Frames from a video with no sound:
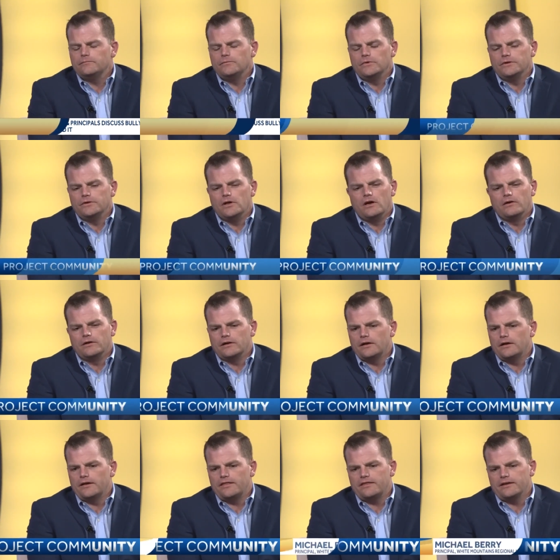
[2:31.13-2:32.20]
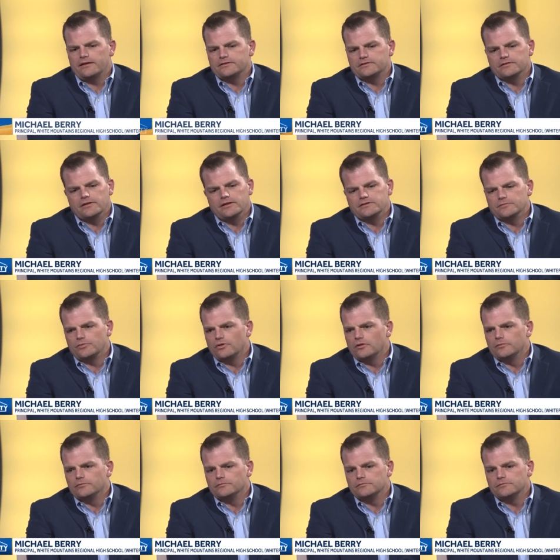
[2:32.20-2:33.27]
No, I think it's a, it's a
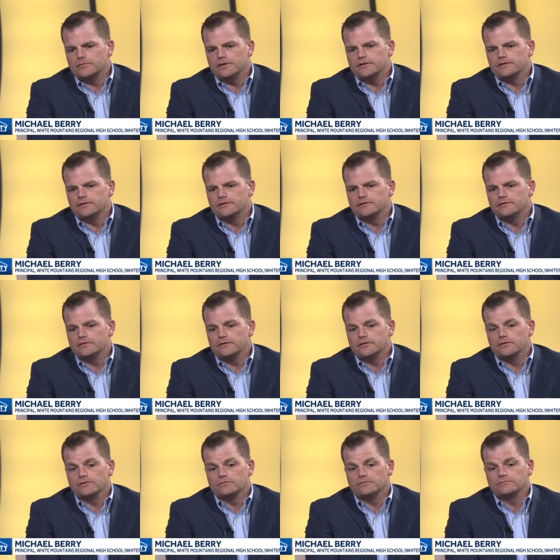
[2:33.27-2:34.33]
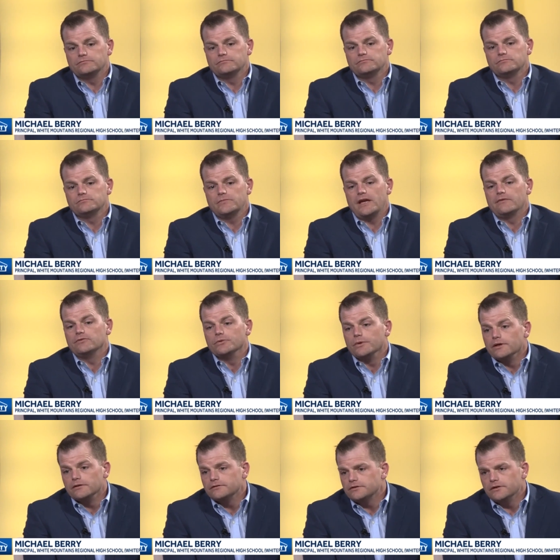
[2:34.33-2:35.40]
problem in, you know,
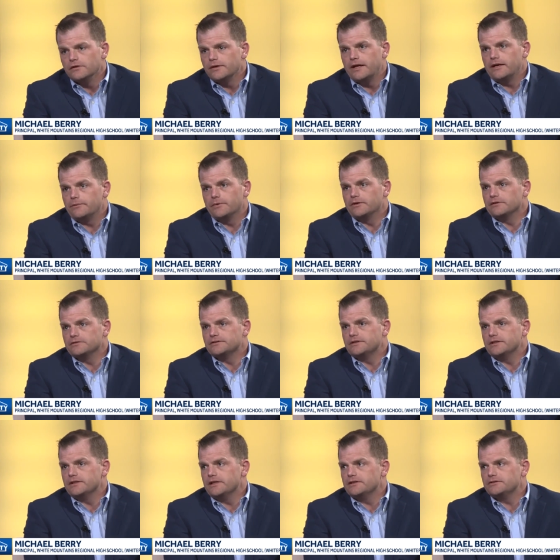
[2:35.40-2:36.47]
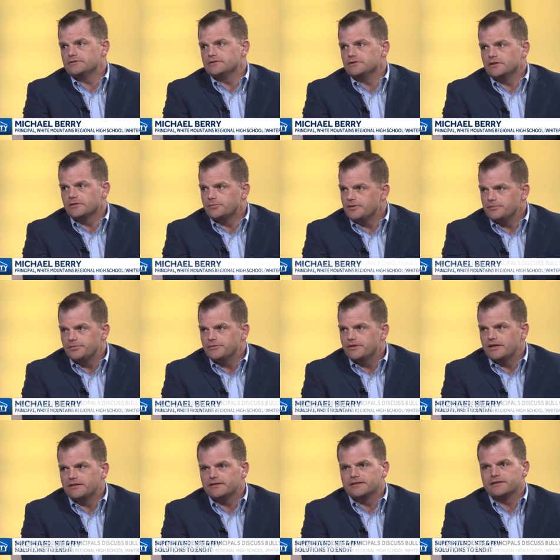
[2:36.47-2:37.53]
everywhere. You know, anywhere there's teenagers and young people,
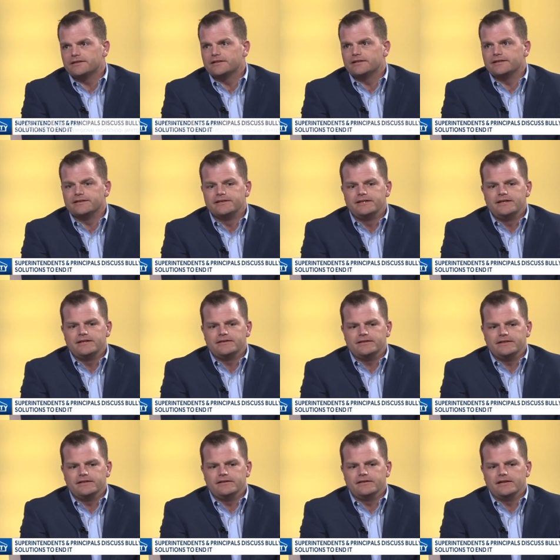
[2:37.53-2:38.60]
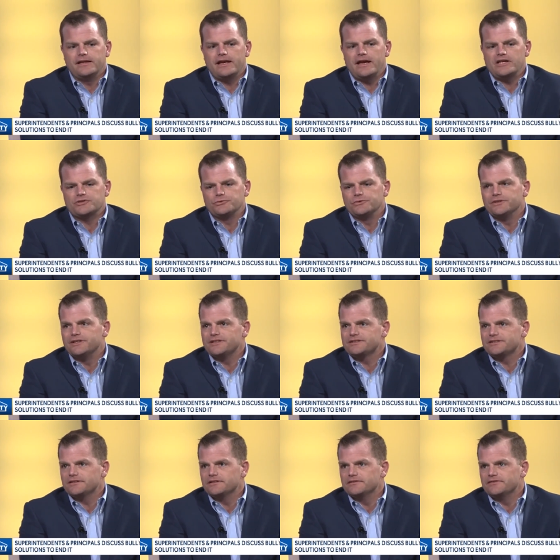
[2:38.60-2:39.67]
I think uh, the, the
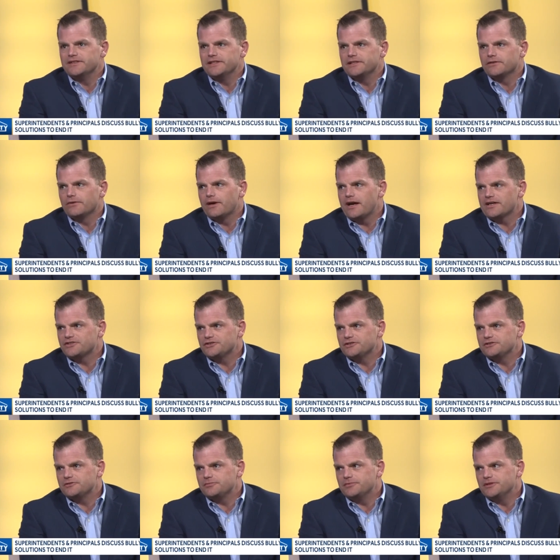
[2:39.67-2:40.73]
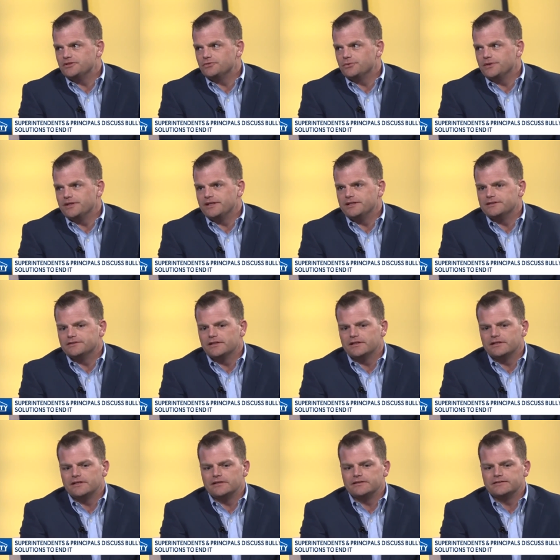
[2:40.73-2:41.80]
casualness of the interactions between,
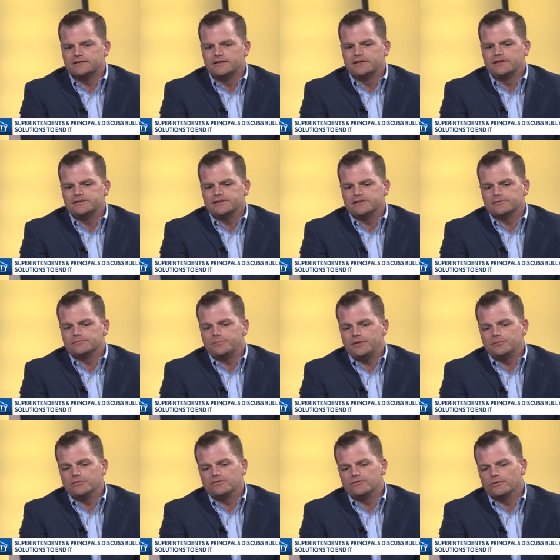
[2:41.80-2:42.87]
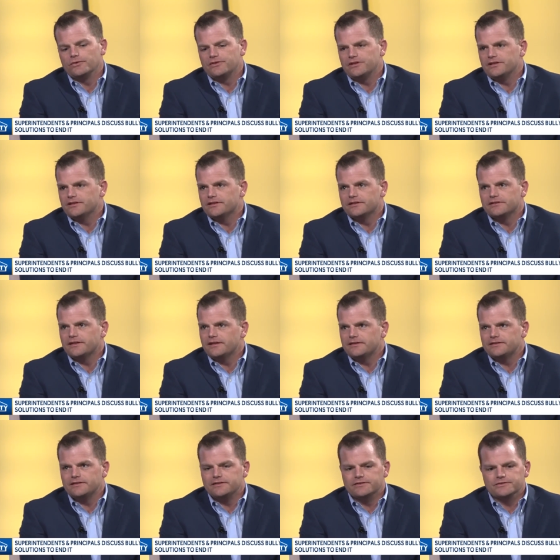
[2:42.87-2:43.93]
uh, you know, people 14 to
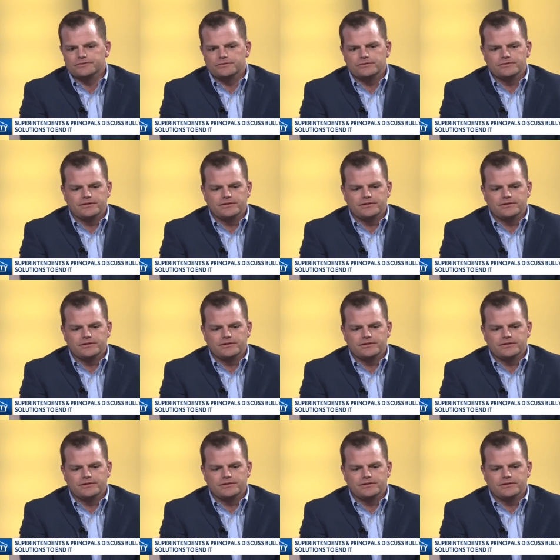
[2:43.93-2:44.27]
18 years